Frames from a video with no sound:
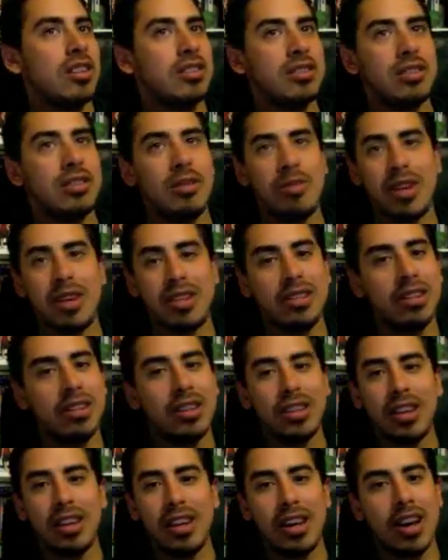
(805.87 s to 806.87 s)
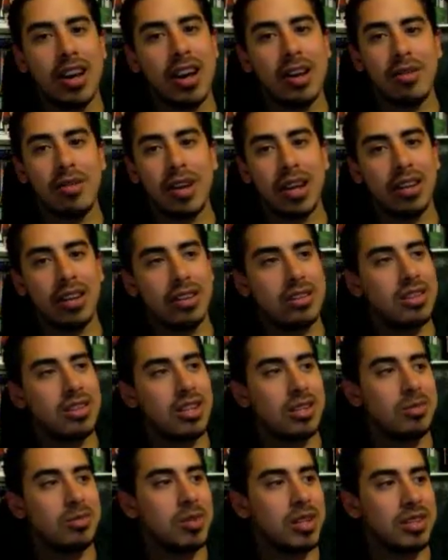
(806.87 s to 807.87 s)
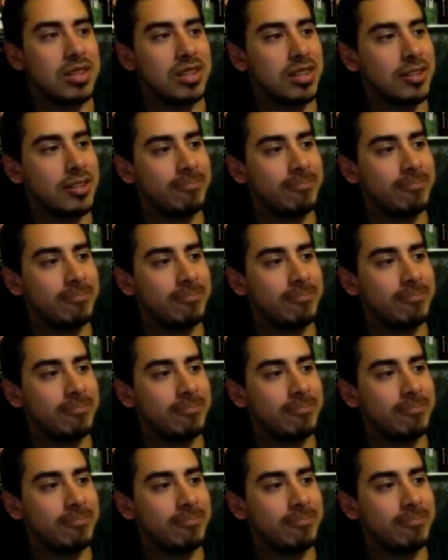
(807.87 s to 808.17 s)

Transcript: So basically he got a regular cheese pizza.